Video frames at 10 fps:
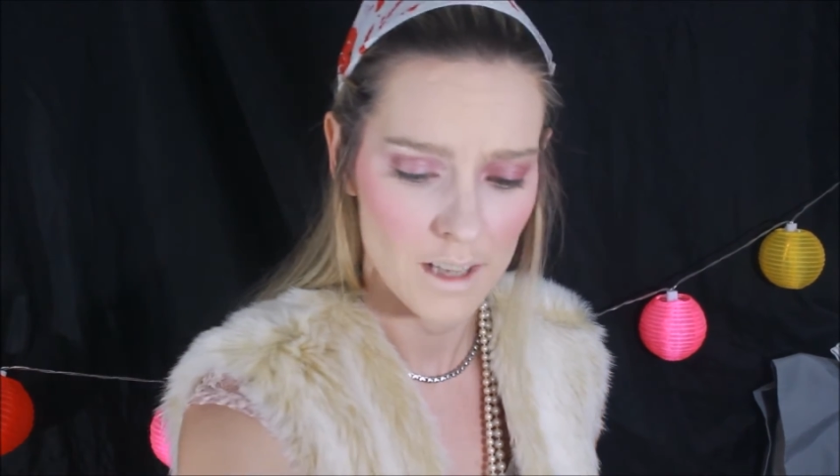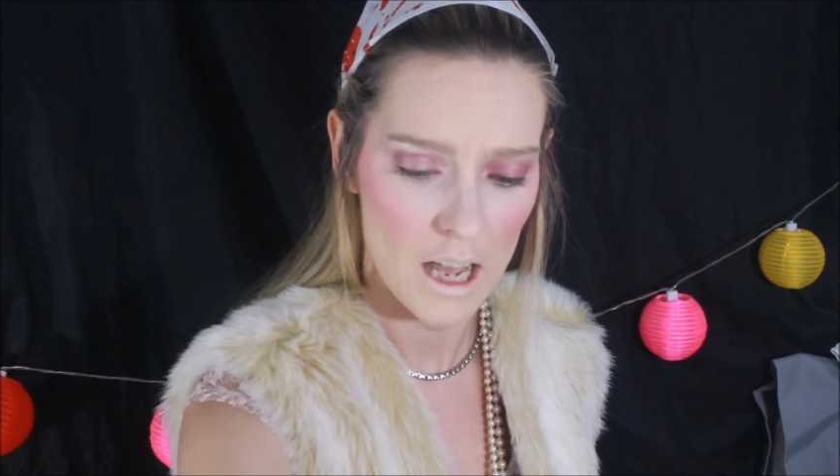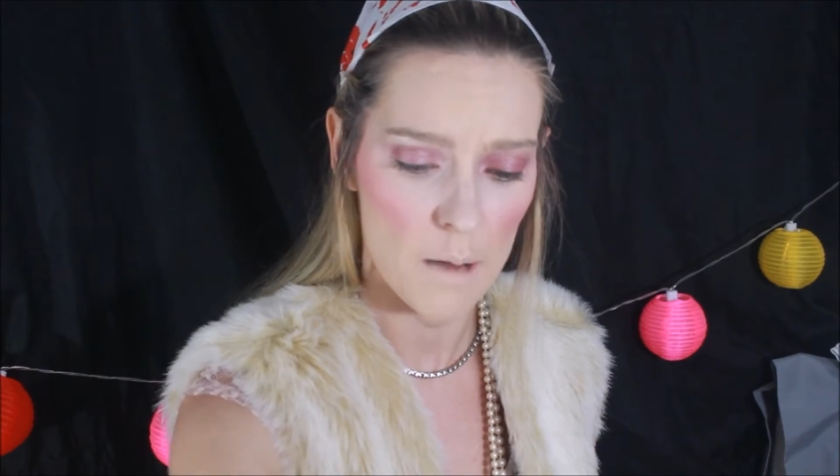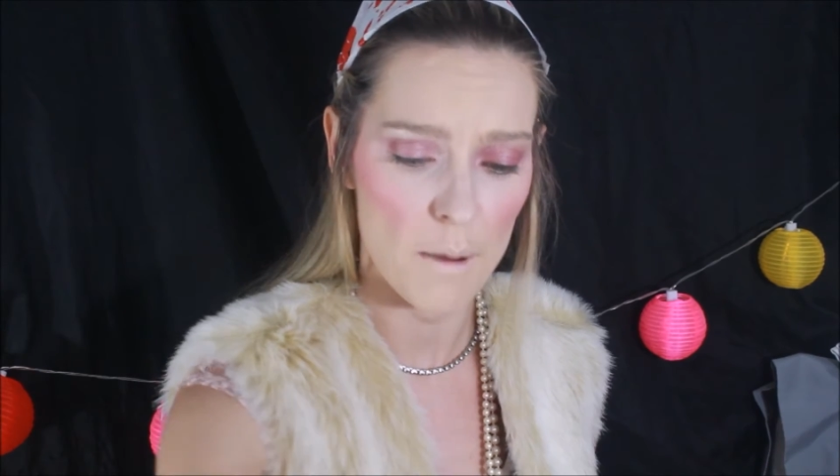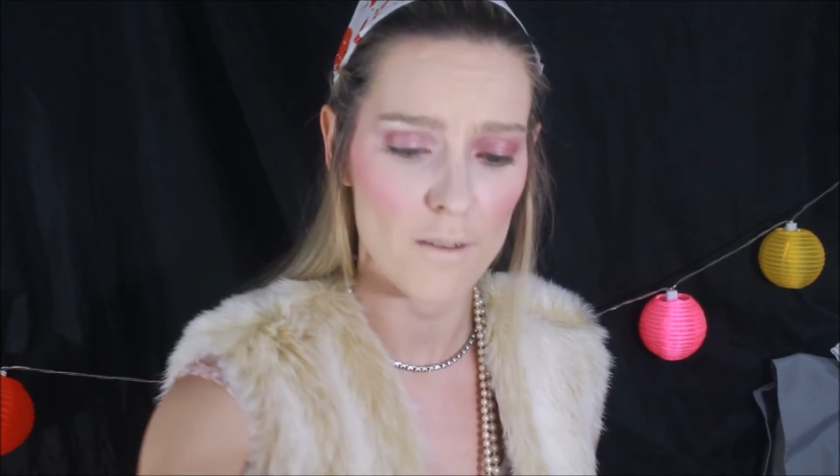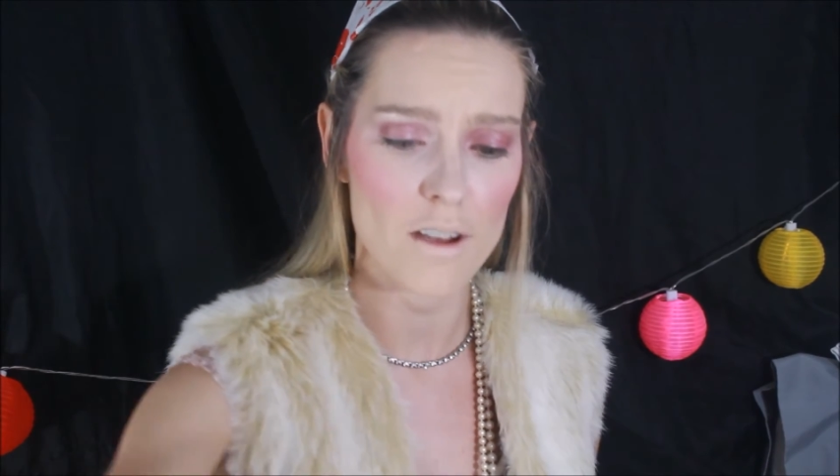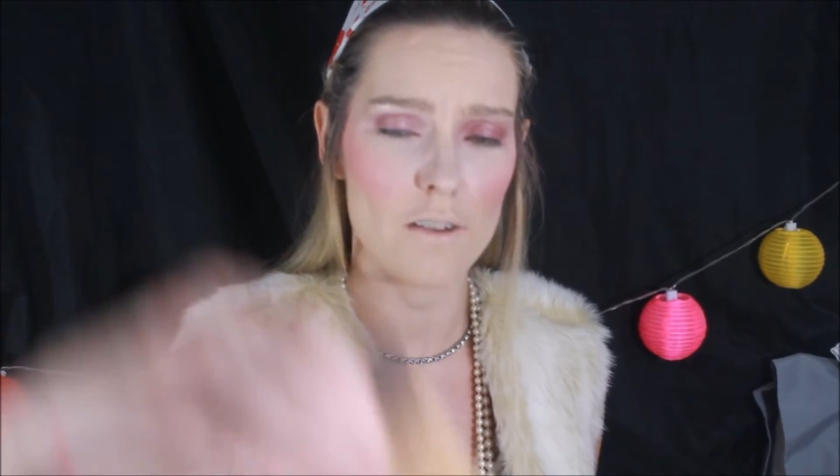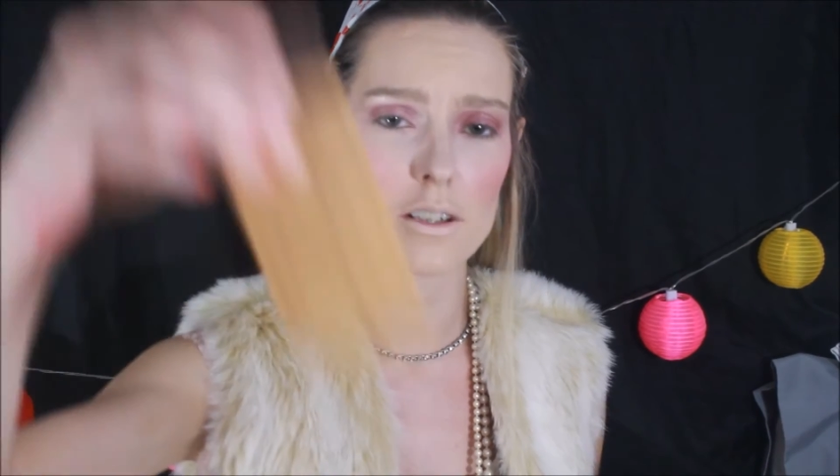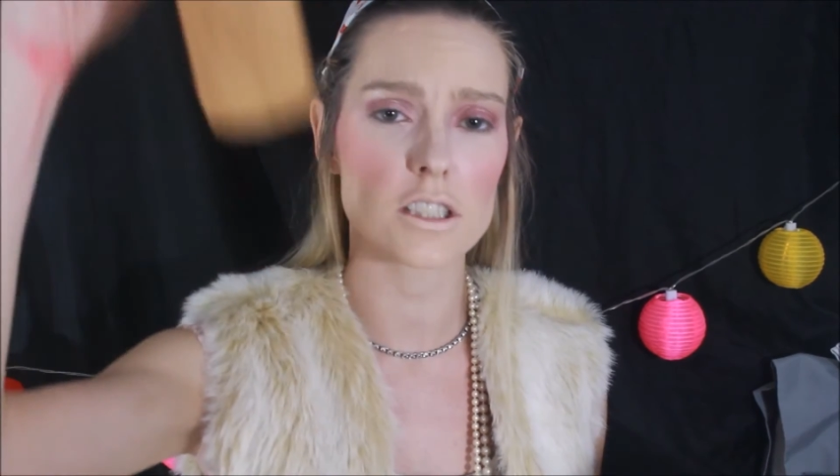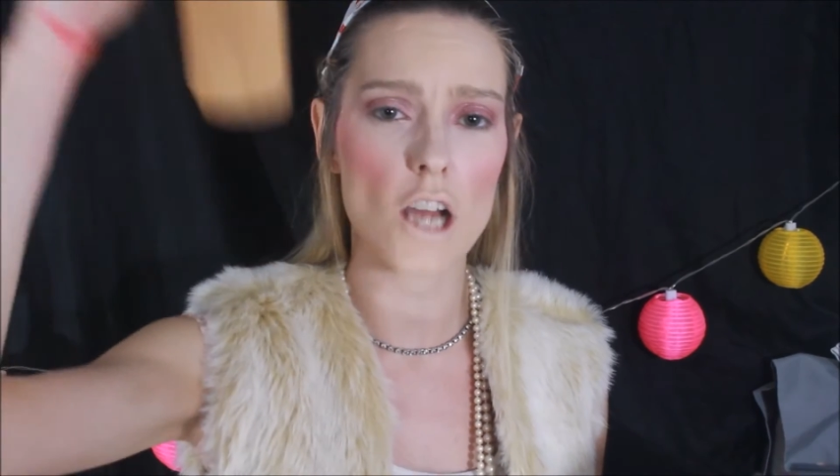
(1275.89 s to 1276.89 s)
And my
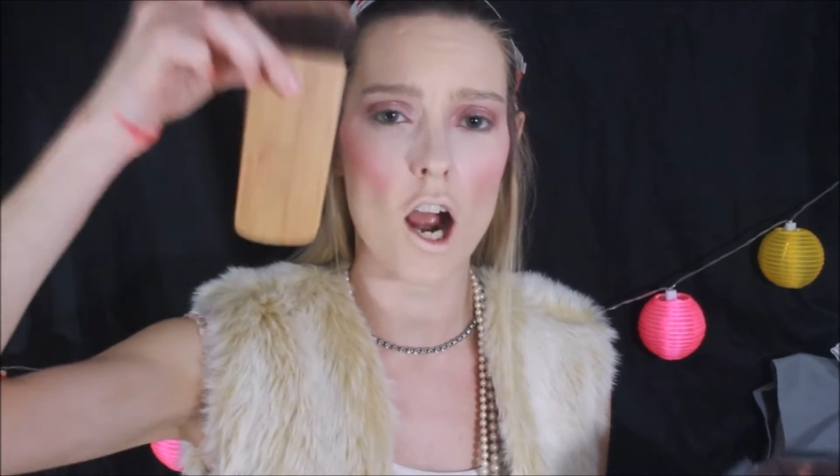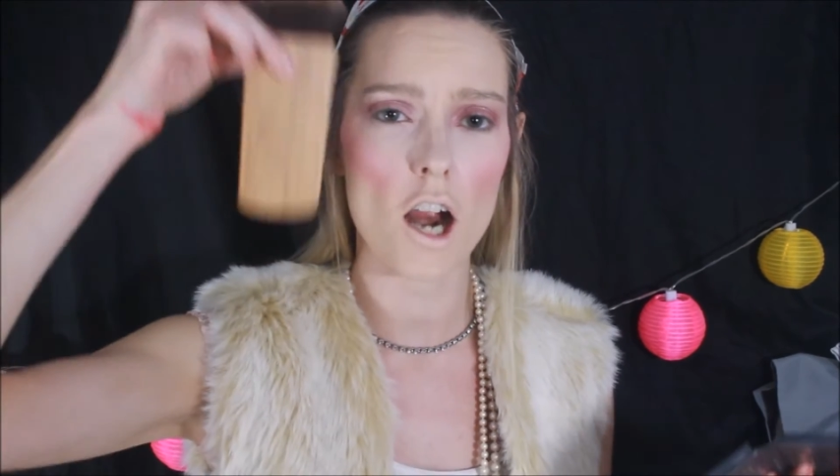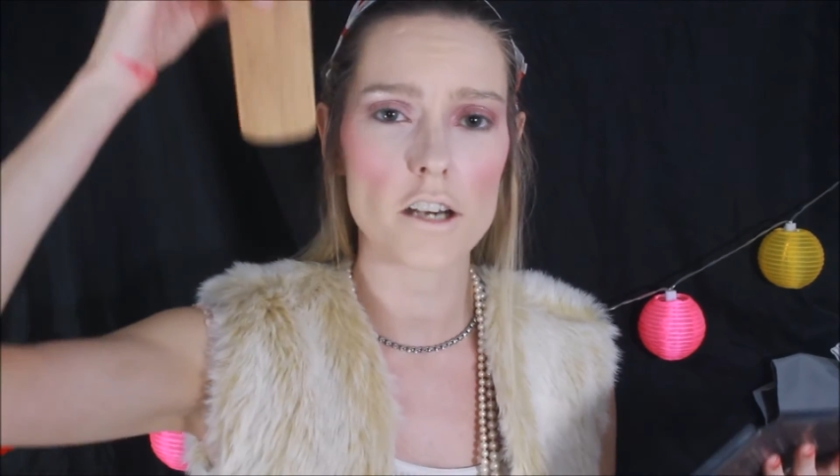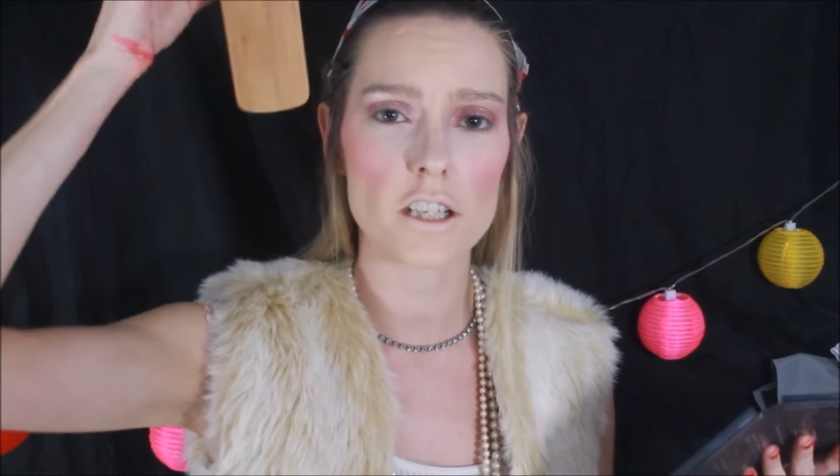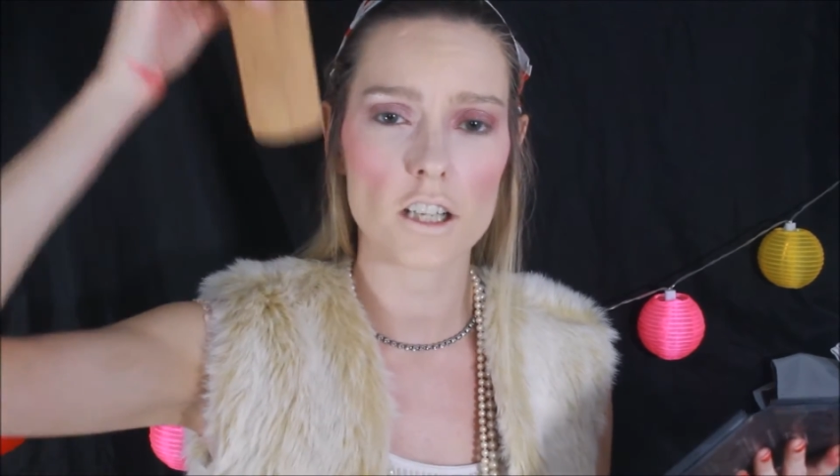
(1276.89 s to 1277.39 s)
favorite Tarte